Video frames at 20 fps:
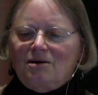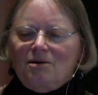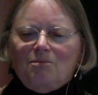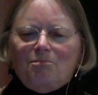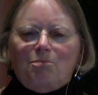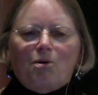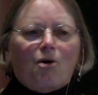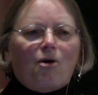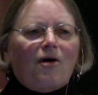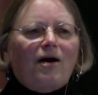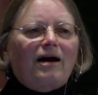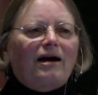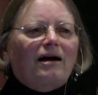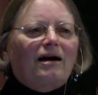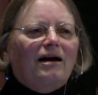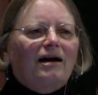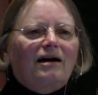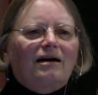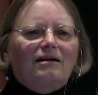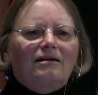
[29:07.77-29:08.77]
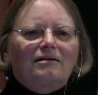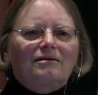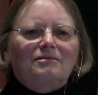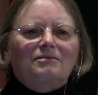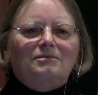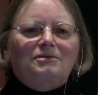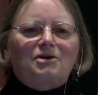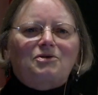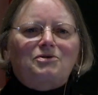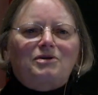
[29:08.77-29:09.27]
boring, and
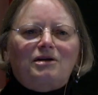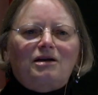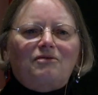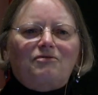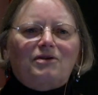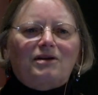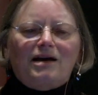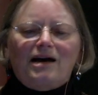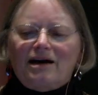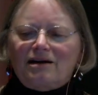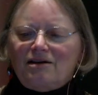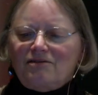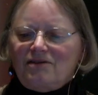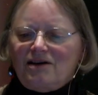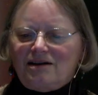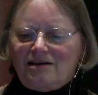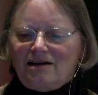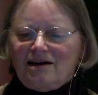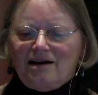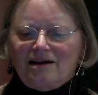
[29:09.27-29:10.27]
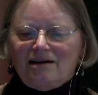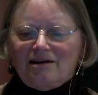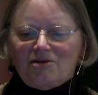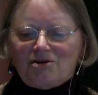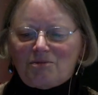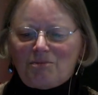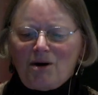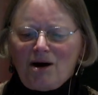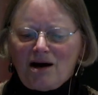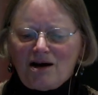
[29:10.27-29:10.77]
just did it for the heck of it, and
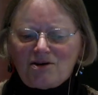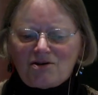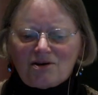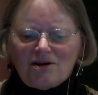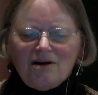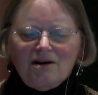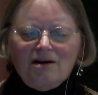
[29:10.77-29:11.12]
surprise.